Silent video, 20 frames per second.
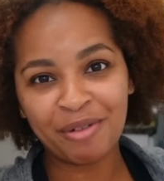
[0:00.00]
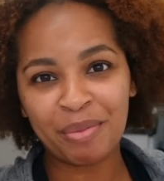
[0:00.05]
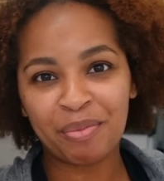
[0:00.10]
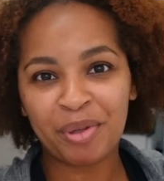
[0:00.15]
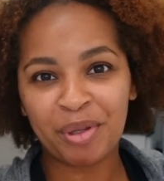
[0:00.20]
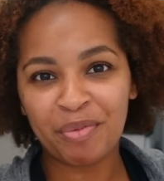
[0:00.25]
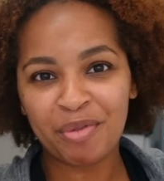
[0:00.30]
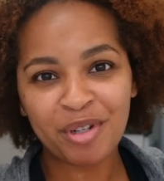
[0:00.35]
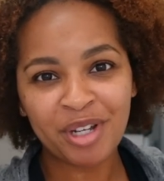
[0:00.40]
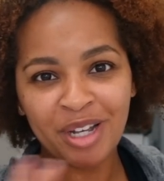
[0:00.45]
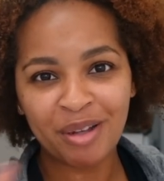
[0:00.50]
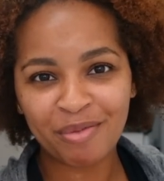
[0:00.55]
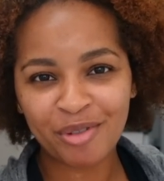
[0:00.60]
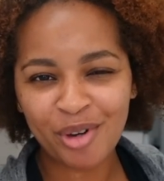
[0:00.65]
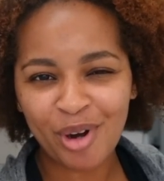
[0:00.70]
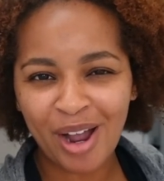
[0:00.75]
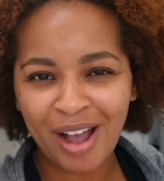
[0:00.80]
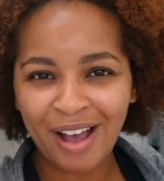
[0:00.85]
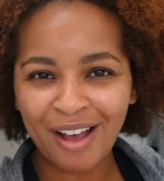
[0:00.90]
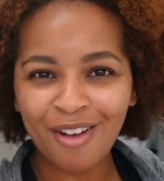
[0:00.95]
When people come to
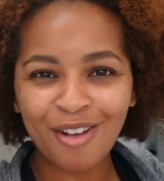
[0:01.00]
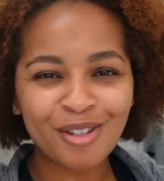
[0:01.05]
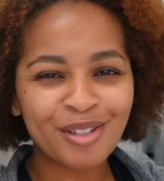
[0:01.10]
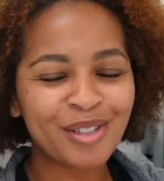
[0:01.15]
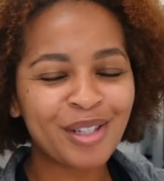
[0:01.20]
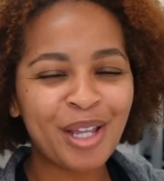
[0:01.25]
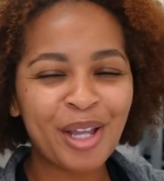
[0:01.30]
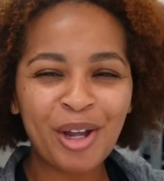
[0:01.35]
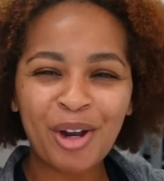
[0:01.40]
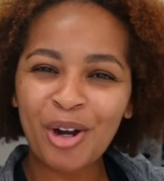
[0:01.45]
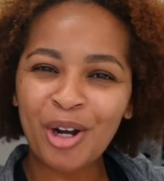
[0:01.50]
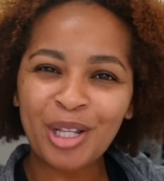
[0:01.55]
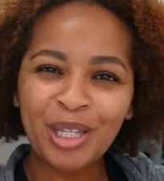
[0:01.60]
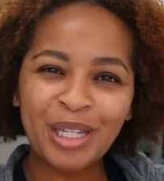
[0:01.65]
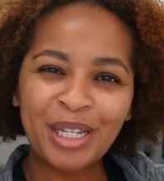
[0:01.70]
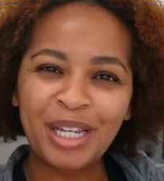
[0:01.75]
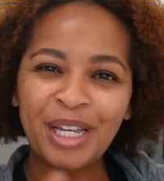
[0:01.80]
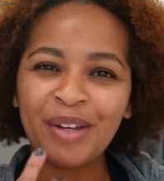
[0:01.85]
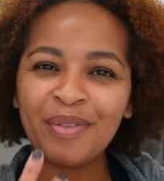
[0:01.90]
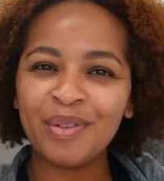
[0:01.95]
our house, they
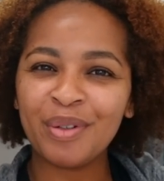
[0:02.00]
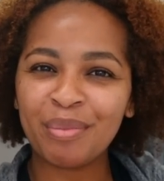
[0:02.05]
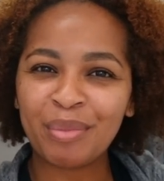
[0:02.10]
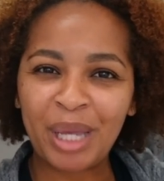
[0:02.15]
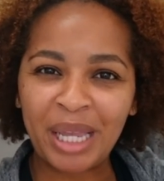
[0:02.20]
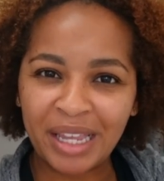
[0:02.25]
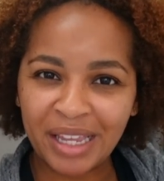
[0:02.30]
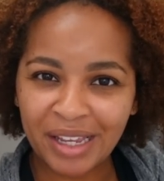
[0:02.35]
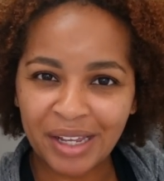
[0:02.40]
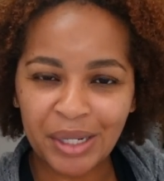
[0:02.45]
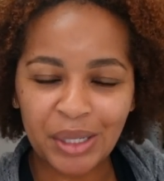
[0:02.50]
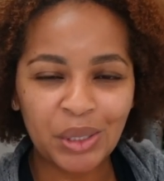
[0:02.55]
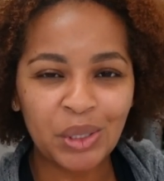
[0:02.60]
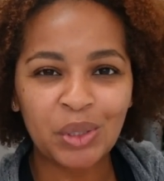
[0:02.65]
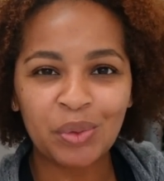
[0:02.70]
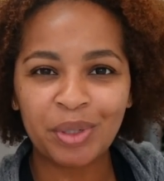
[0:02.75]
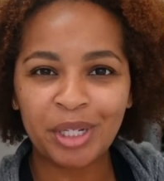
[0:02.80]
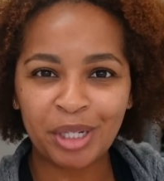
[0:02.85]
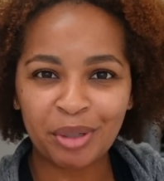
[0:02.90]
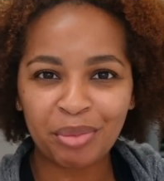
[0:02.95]
hardly ever make it all
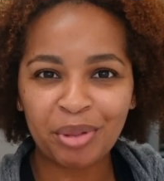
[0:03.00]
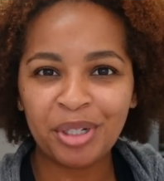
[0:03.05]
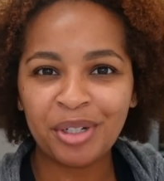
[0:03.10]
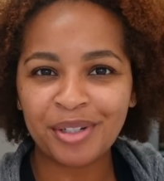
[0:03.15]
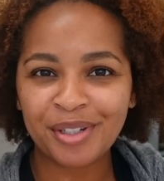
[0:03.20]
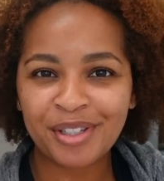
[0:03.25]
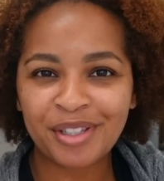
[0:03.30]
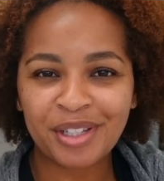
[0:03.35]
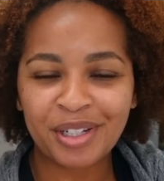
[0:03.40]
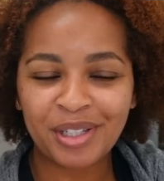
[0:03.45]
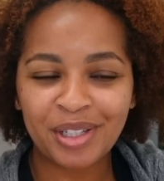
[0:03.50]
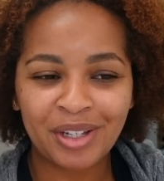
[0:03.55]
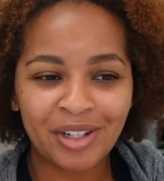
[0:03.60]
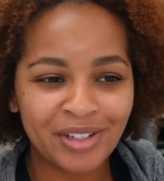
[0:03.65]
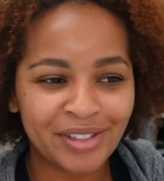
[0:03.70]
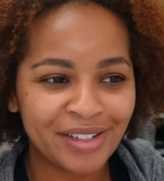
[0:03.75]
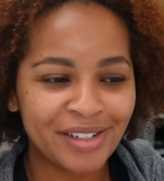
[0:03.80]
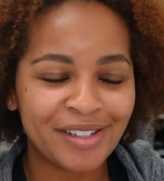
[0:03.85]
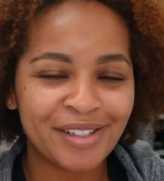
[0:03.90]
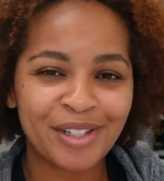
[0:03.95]
the way up here into the
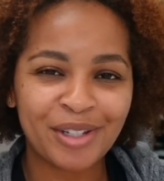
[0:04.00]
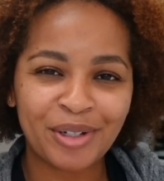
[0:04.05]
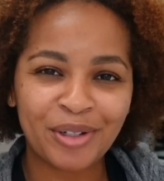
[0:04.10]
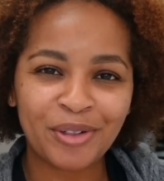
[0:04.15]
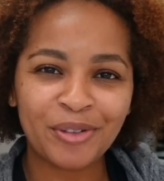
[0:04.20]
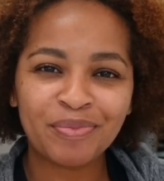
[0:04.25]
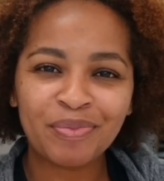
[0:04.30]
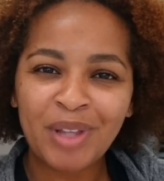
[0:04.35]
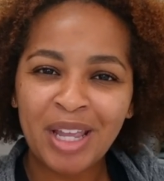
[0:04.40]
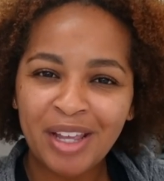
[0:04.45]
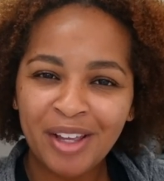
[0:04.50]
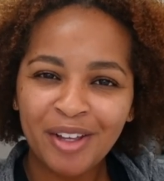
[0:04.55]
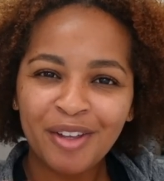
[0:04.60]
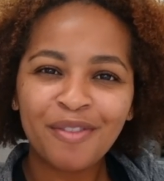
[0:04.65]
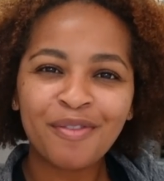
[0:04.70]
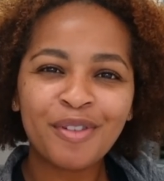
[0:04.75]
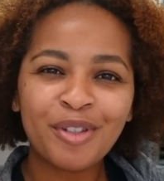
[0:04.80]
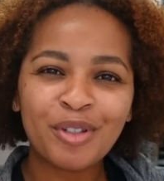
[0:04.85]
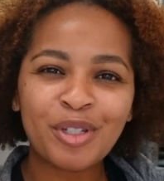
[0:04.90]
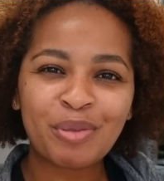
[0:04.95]
closet. So
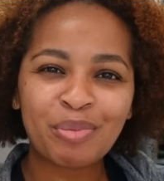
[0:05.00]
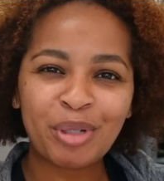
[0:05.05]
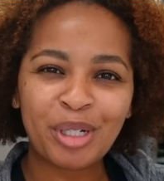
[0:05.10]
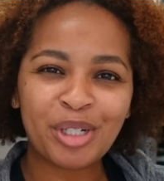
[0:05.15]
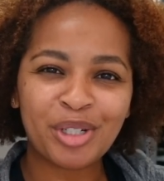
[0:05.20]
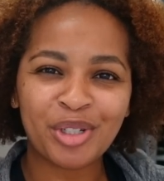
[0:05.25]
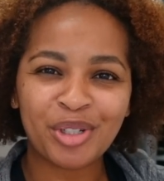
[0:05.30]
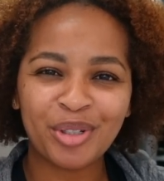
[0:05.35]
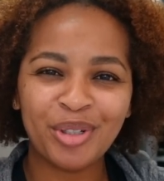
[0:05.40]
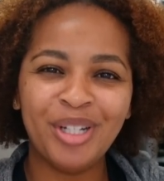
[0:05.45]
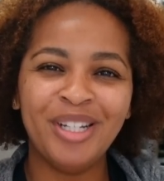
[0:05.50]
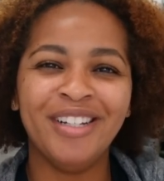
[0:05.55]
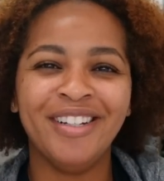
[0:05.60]
feel special.